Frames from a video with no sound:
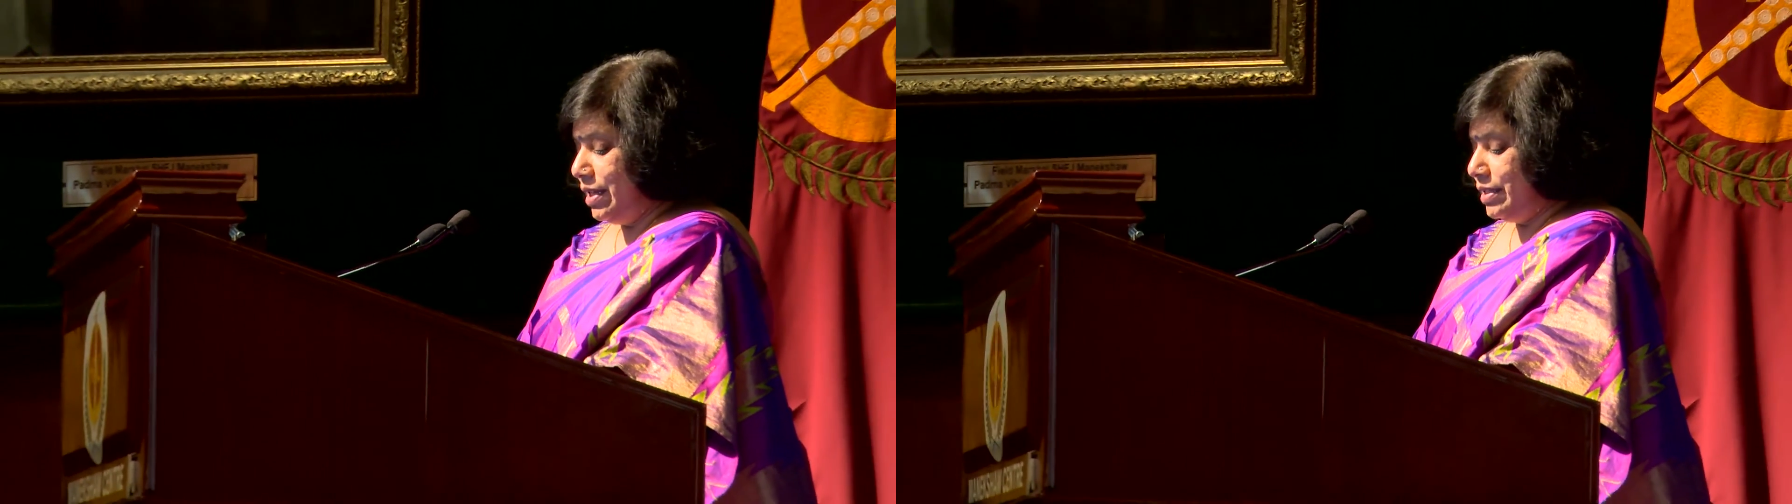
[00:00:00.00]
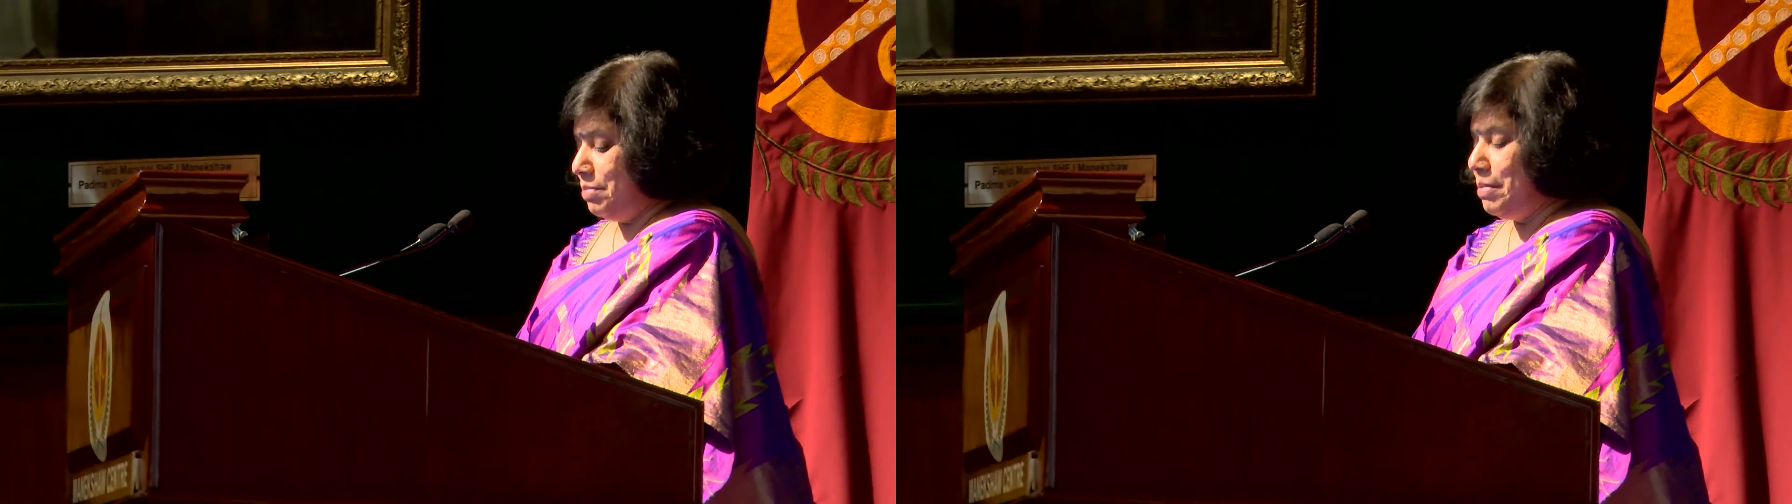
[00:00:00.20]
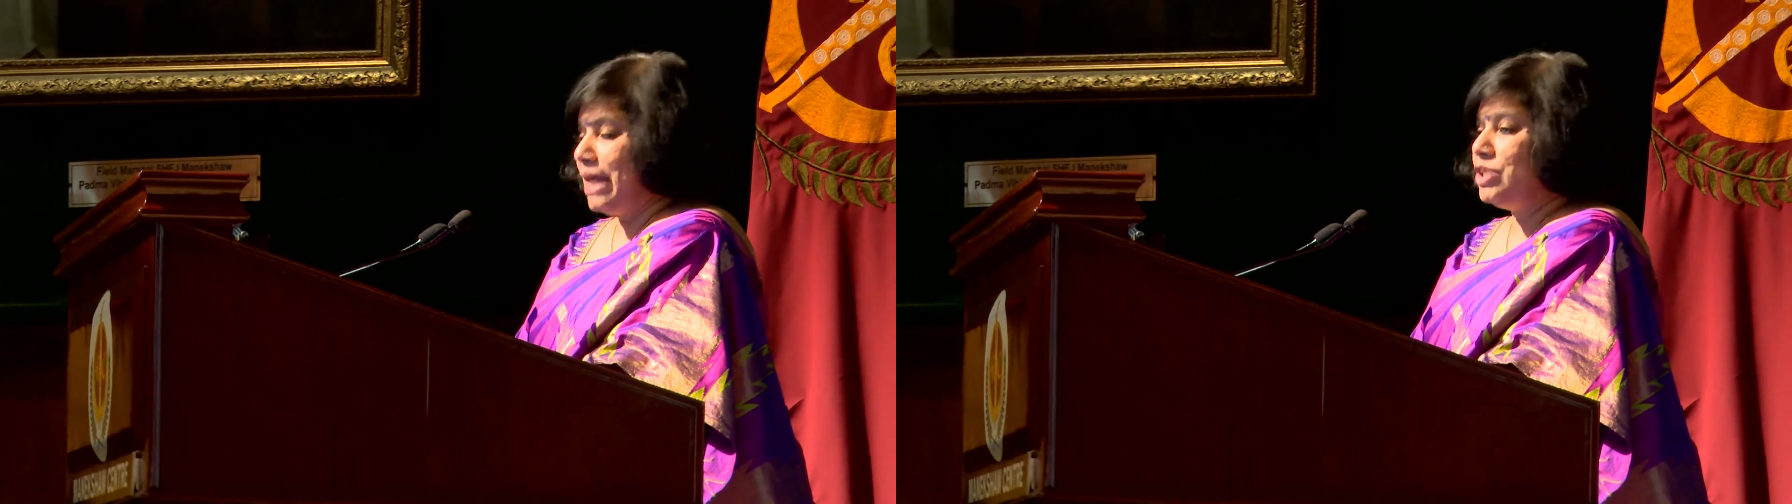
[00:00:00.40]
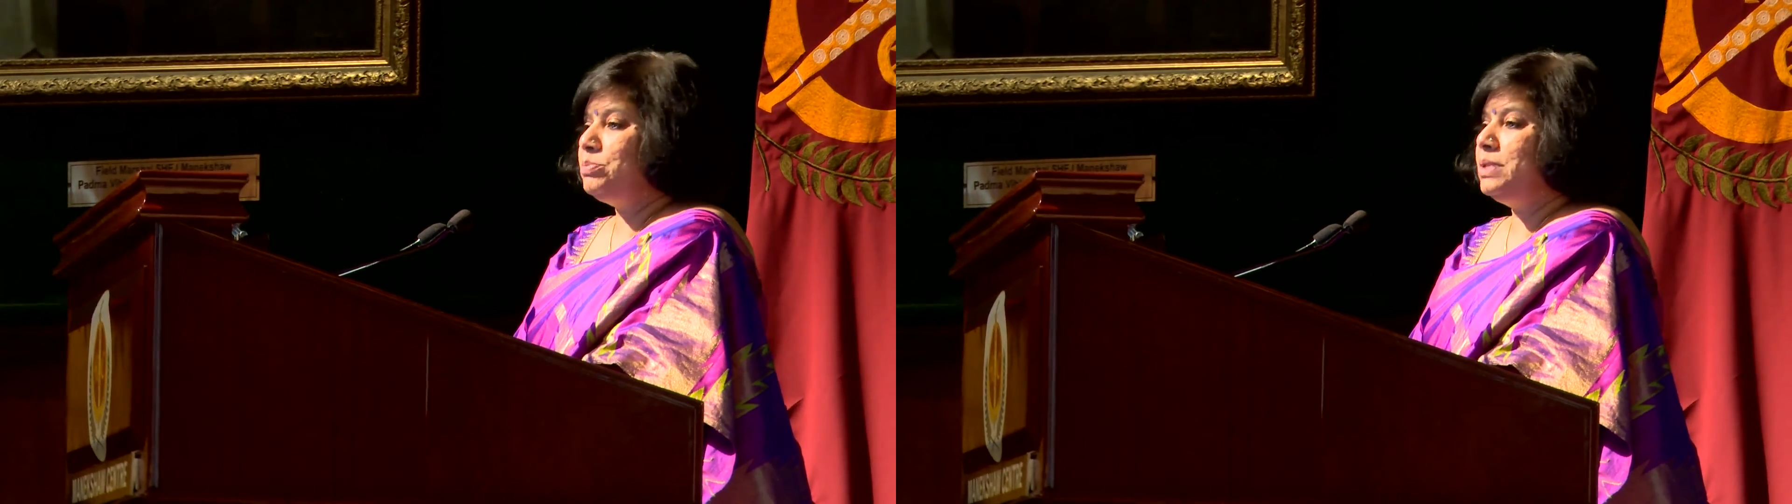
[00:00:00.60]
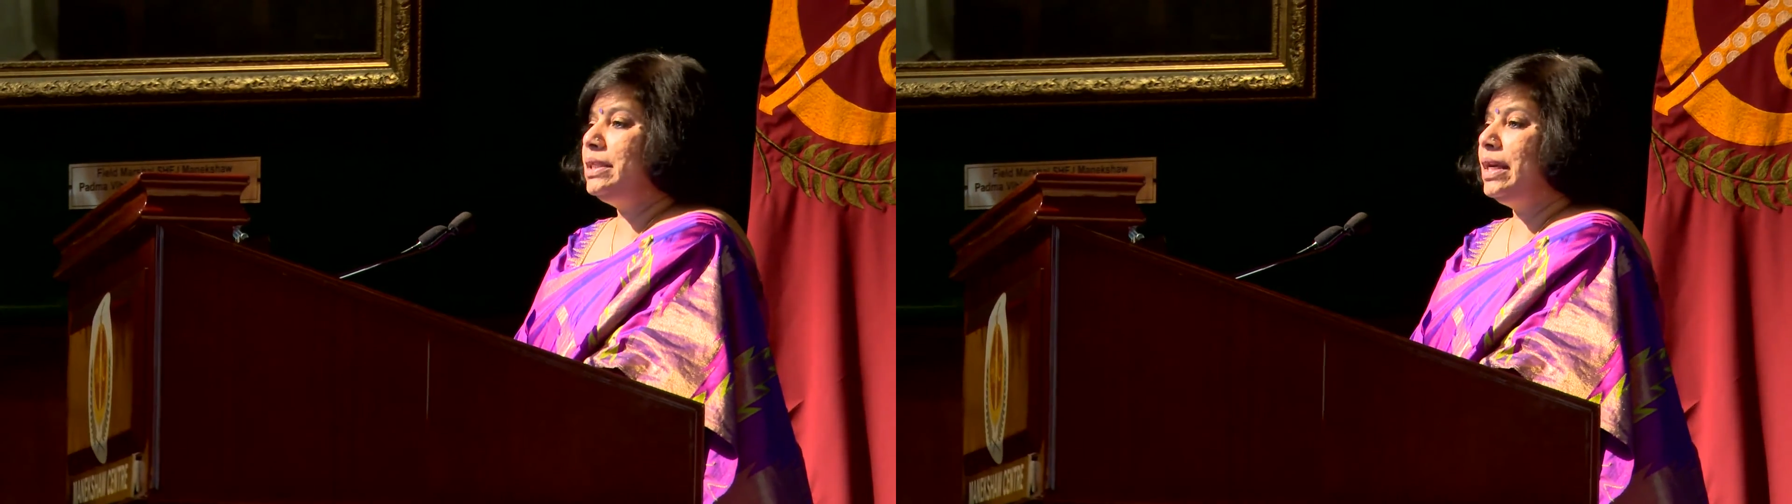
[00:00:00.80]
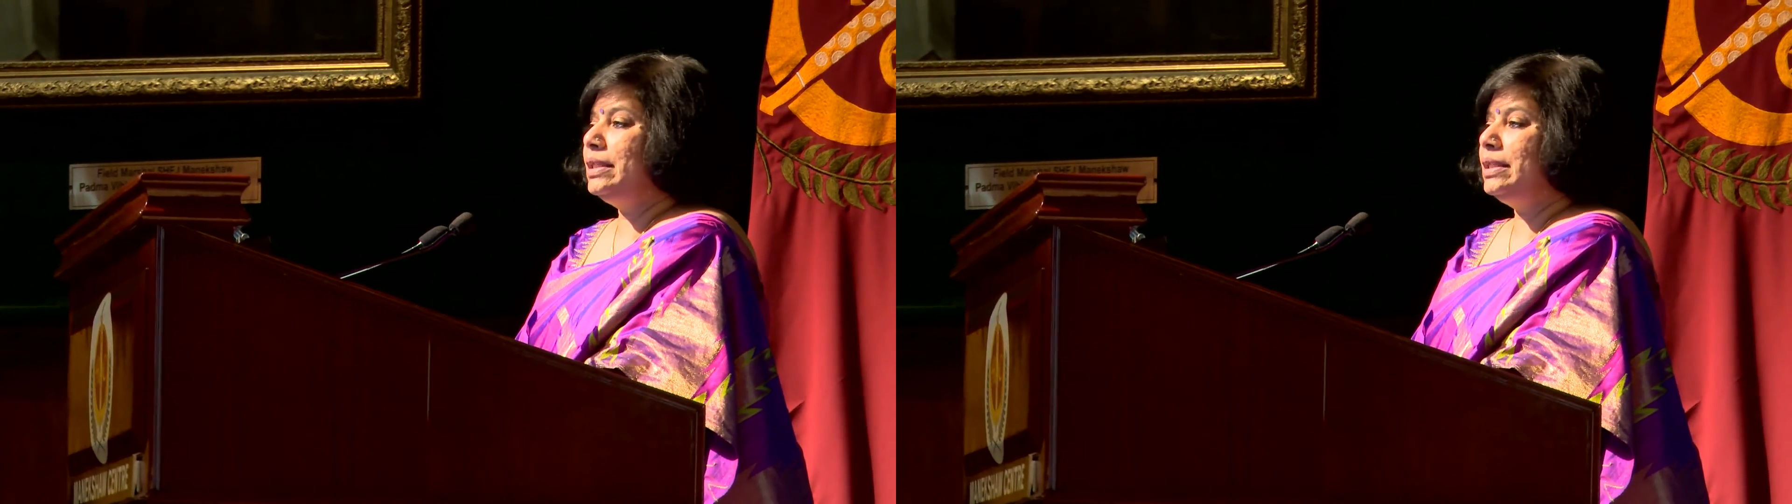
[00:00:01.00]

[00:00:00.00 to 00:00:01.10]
the management